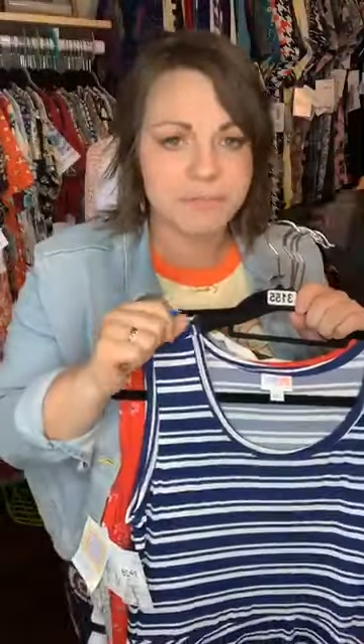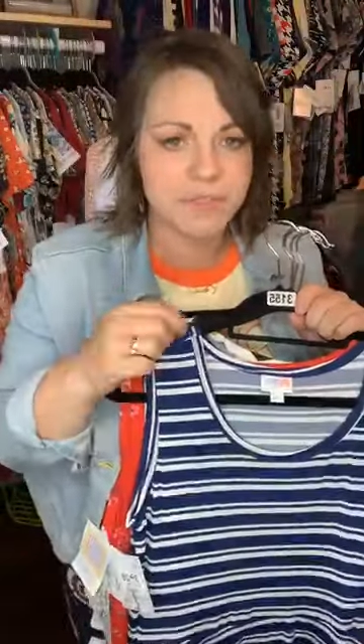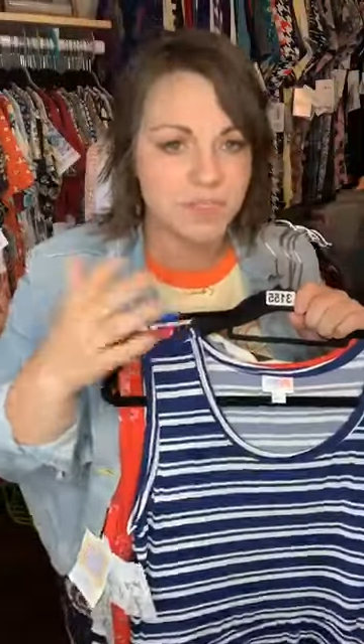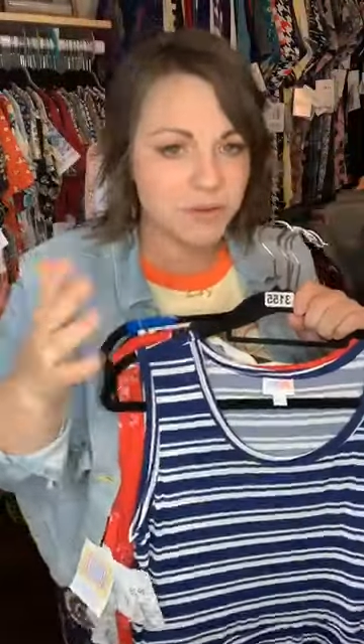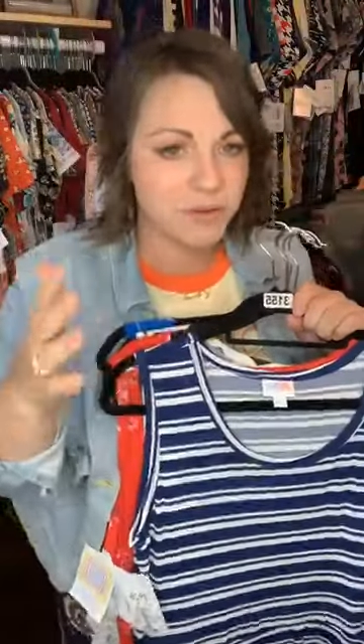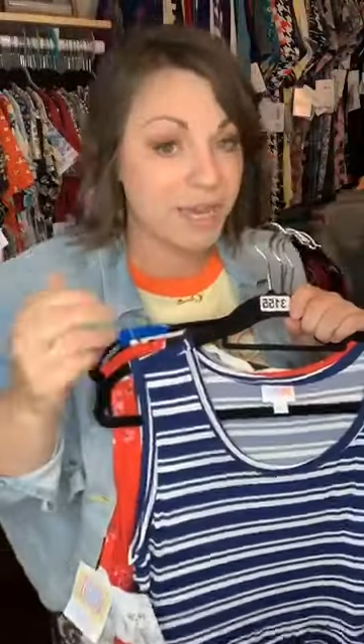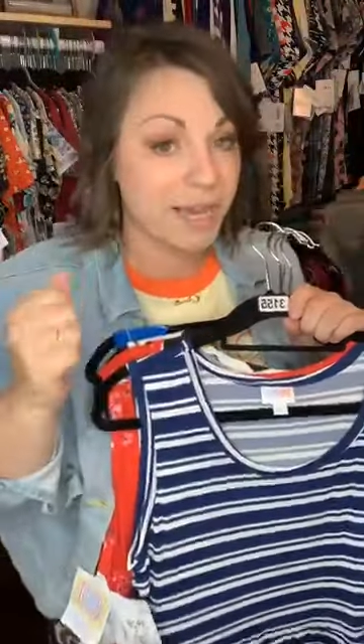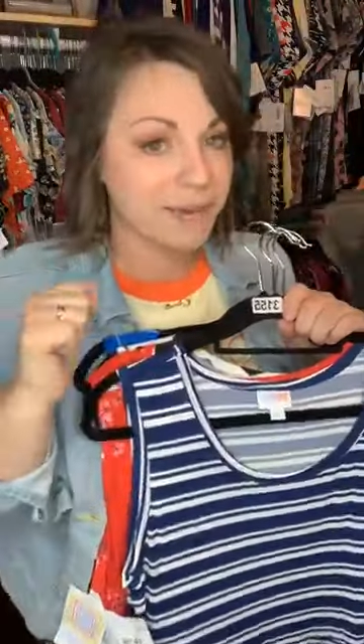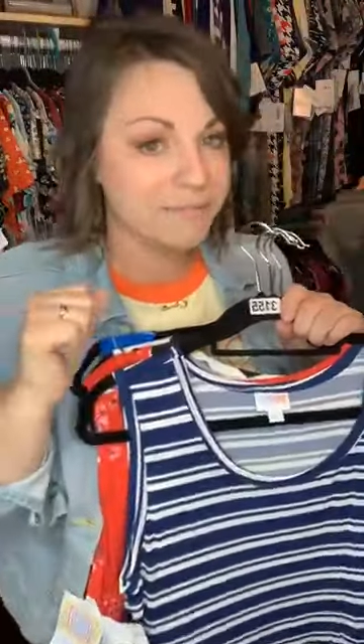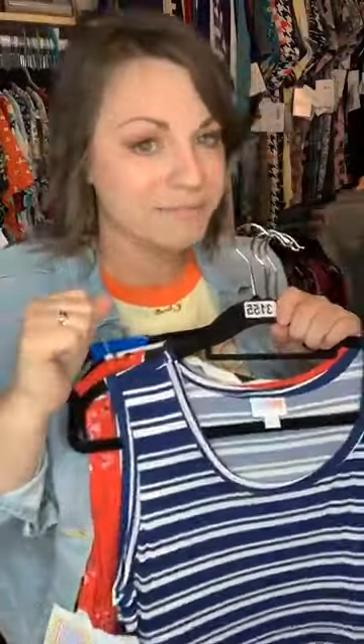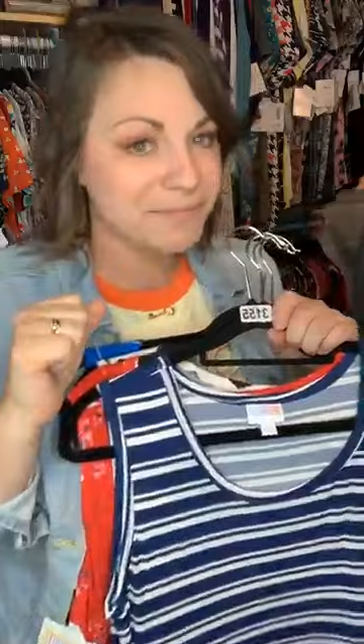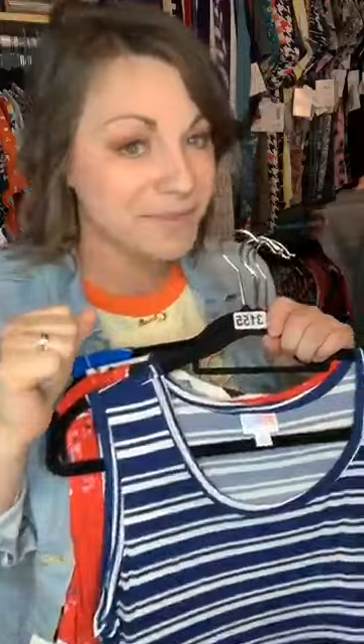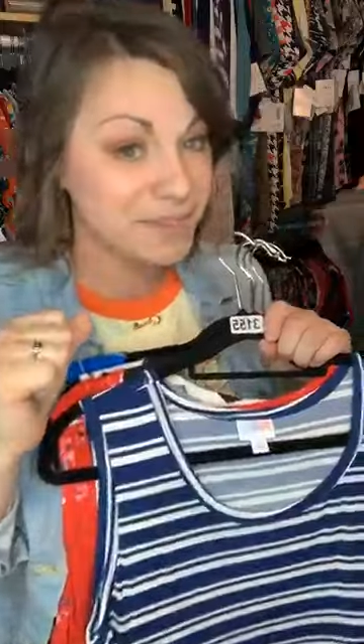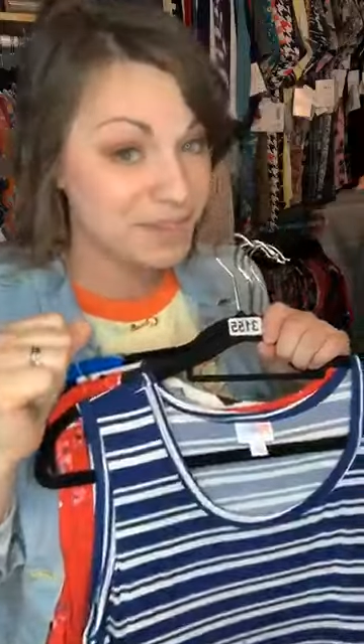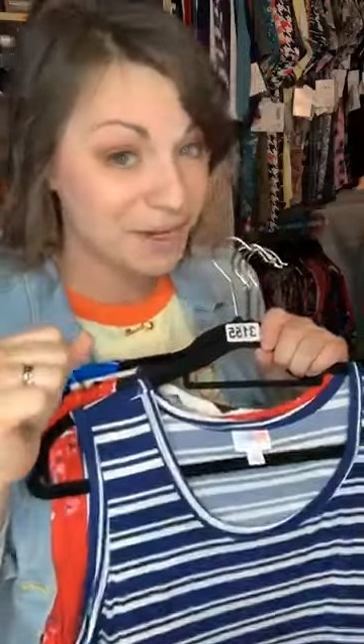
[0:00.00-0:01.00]
So yeah,
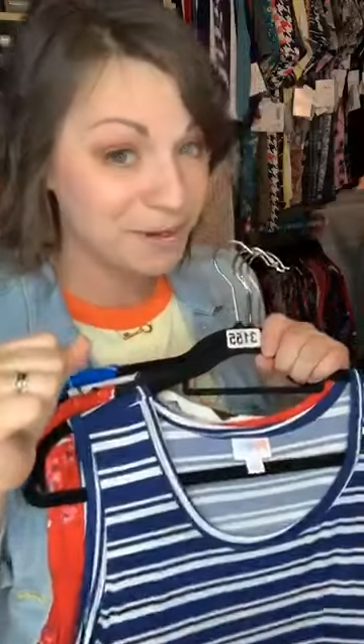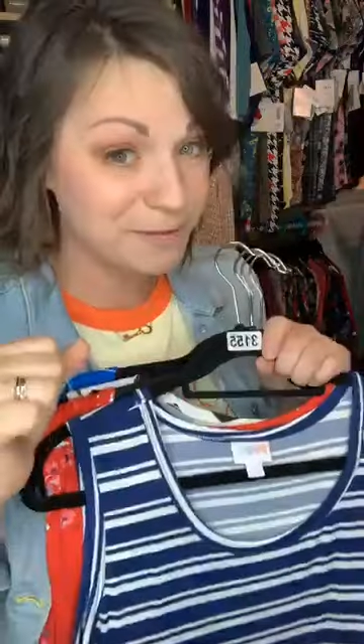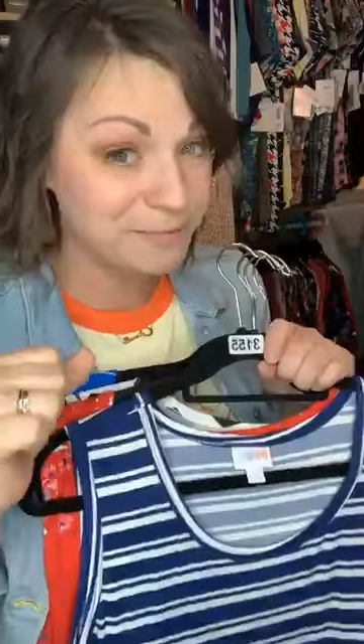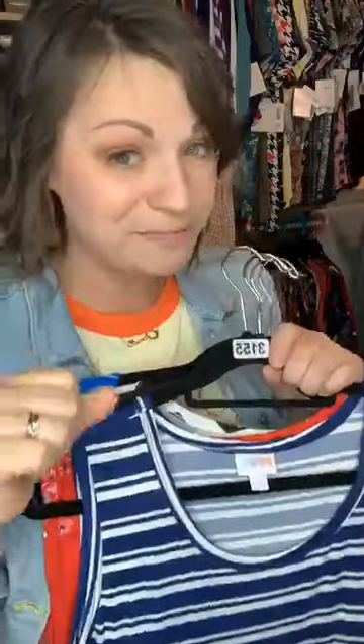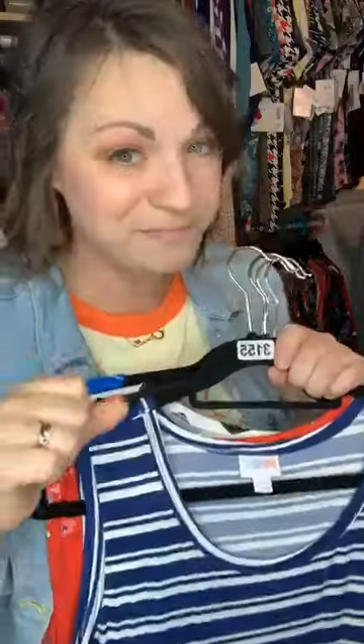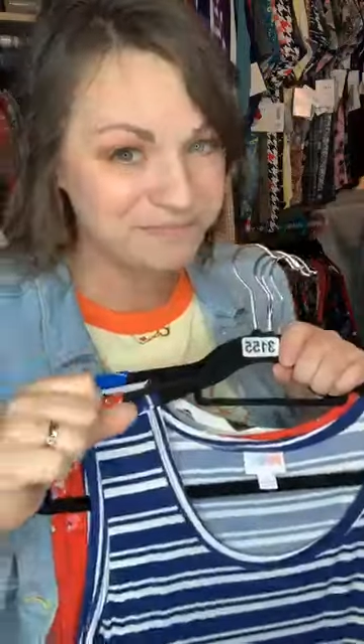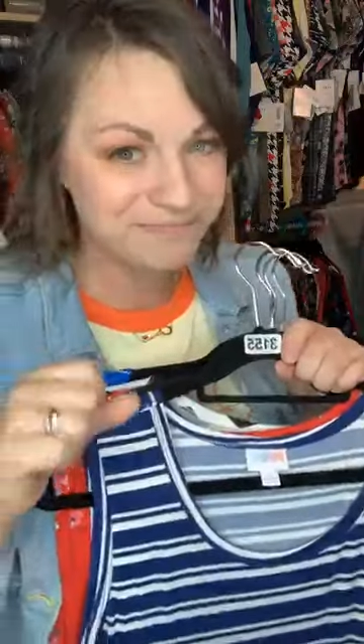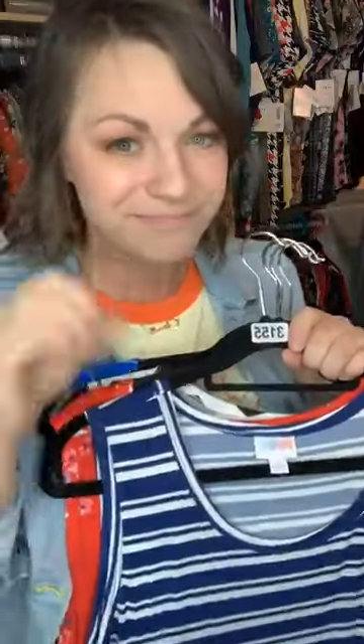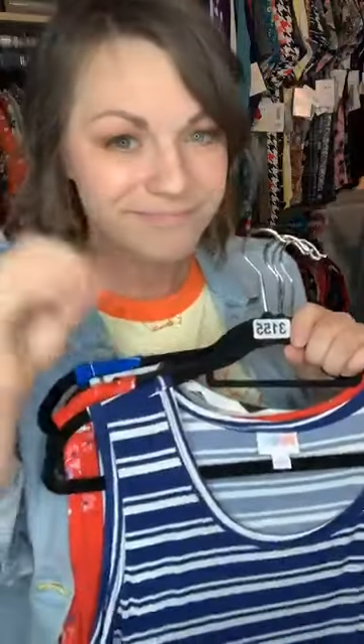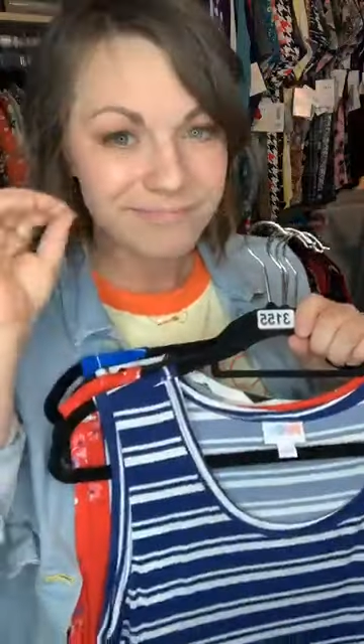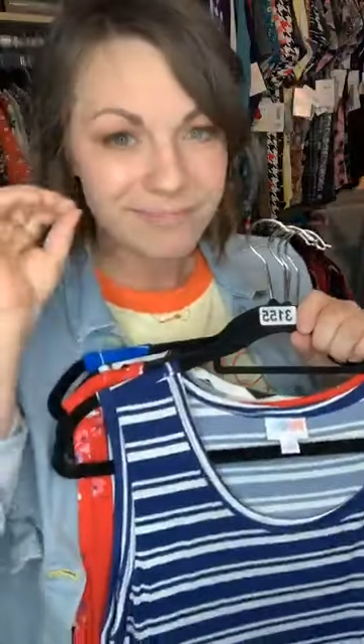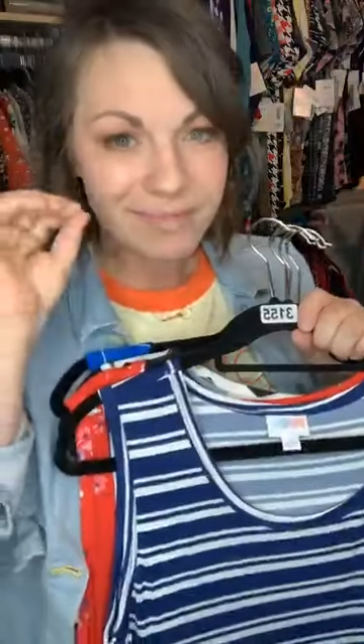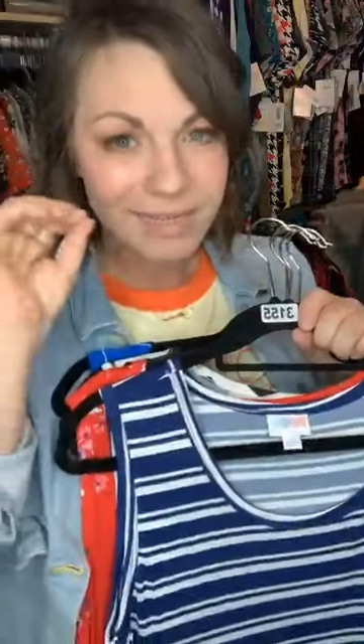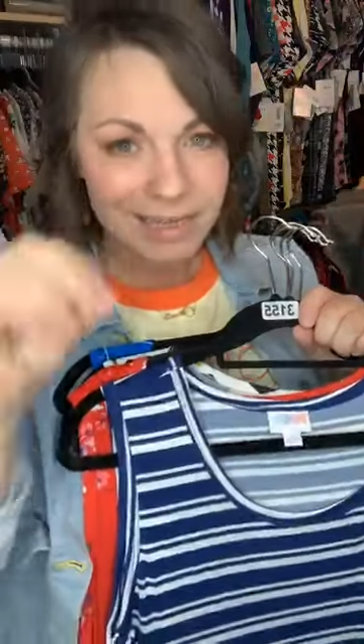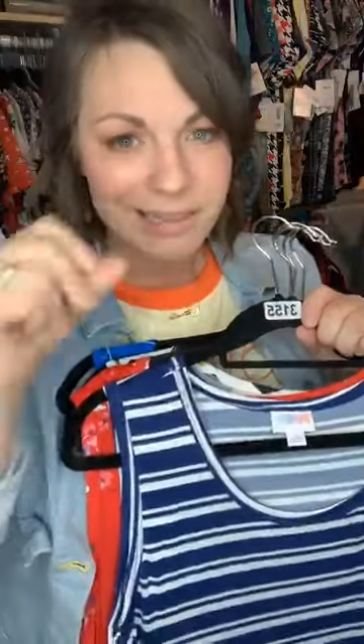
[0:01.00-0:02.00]
so
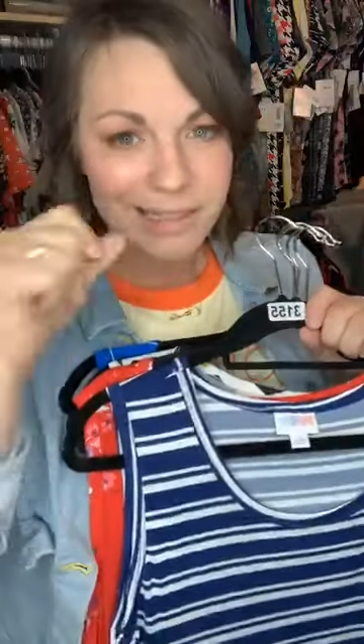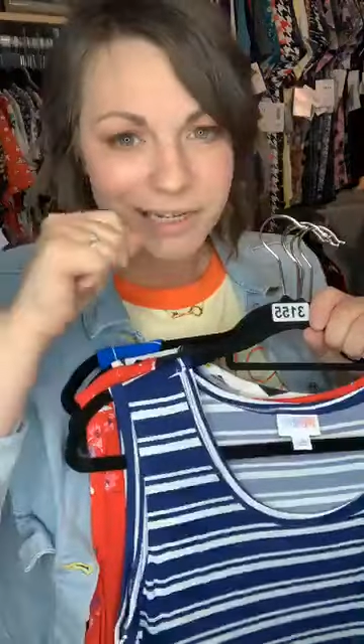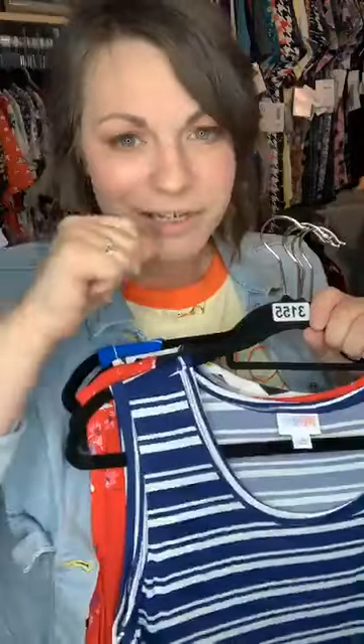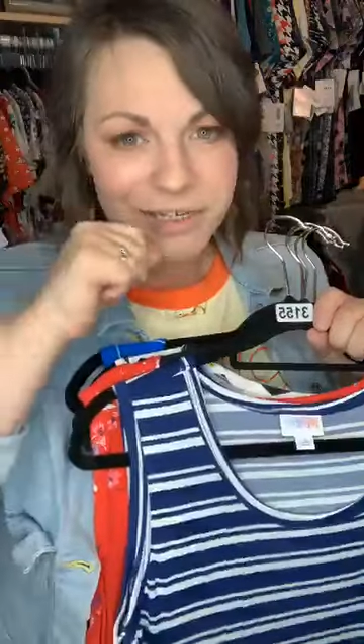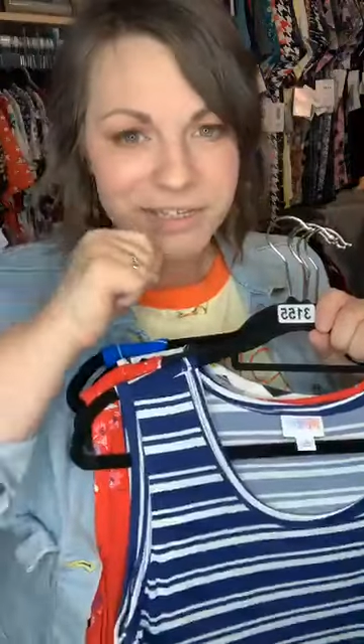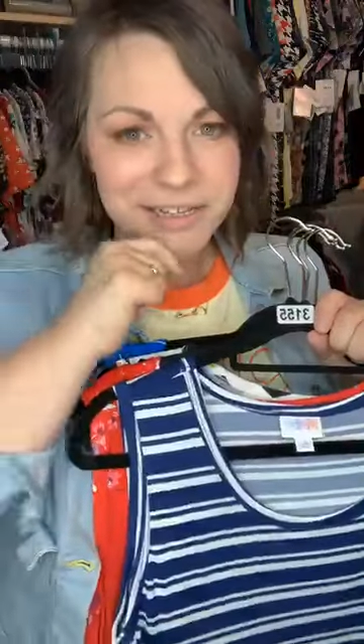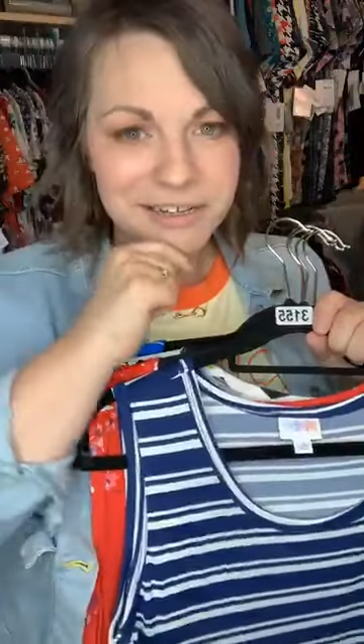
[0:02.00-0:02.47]
there's